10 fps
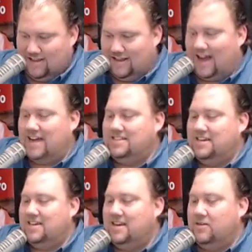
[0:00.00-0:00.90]
I
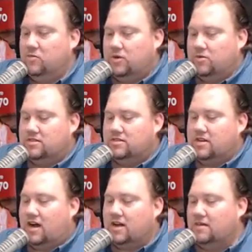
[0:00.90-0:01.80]
did, and we were just
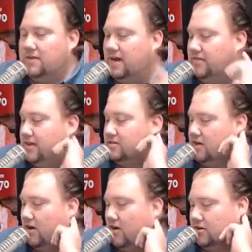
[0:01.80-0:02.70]
talking about, there's an
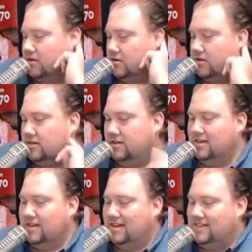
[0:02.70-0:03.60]
article
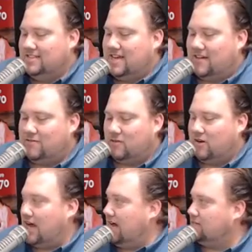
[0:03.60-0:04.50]
in South
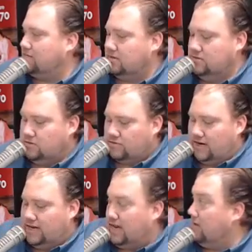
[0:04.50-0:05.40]
Florida Hospital News
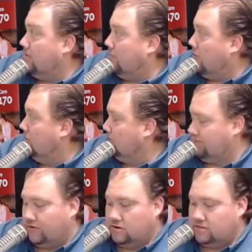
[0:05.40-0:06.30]
right now, the March
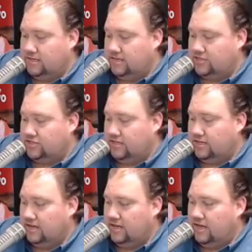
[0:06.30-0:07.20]
1st edition,
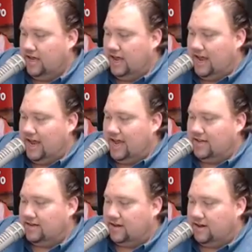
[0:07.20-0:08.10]

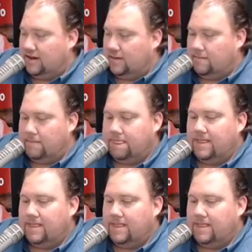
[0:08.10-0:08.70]
and